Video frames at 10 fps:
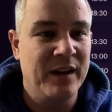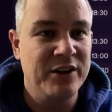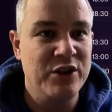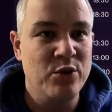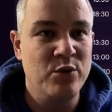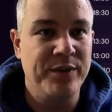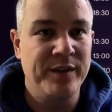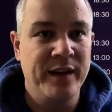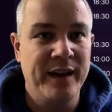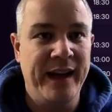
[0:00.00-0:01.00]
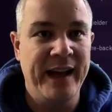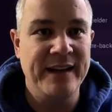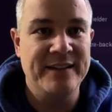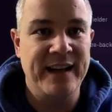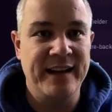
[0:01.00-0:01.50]
Youth
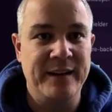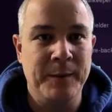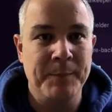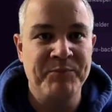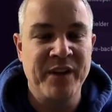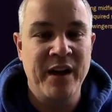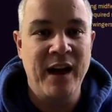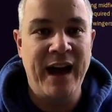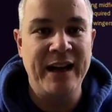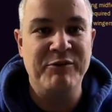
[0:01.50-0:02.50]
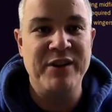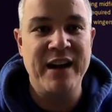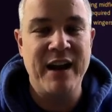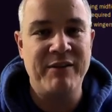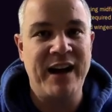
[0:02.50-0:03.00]
intake. I have
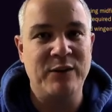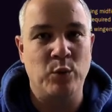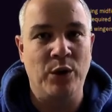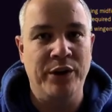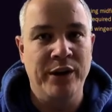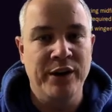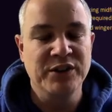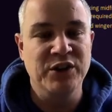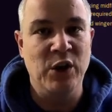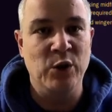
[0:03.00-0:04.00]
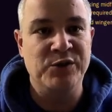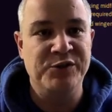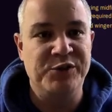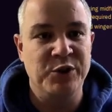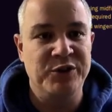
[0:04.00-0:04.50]
never had one that looks
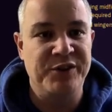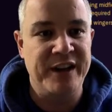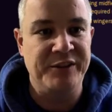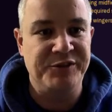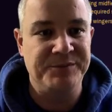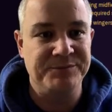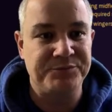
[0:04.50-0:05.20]
as good as this.